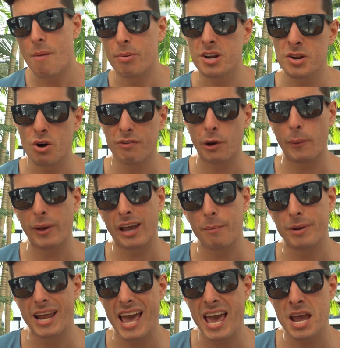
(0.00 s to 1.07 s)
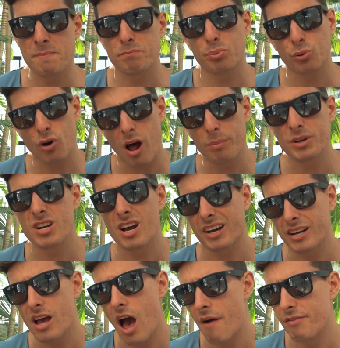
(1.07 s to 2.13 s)
but you know, if I wake up at eight, probably not
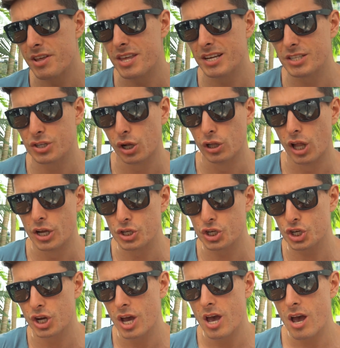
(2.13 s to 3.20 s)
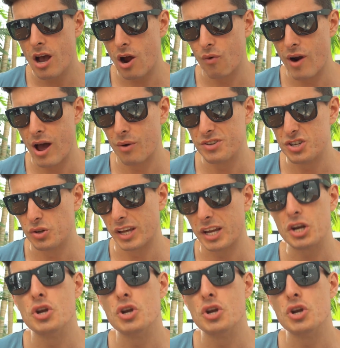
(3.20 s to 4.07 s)
gonna have anything till lunch around, you know, like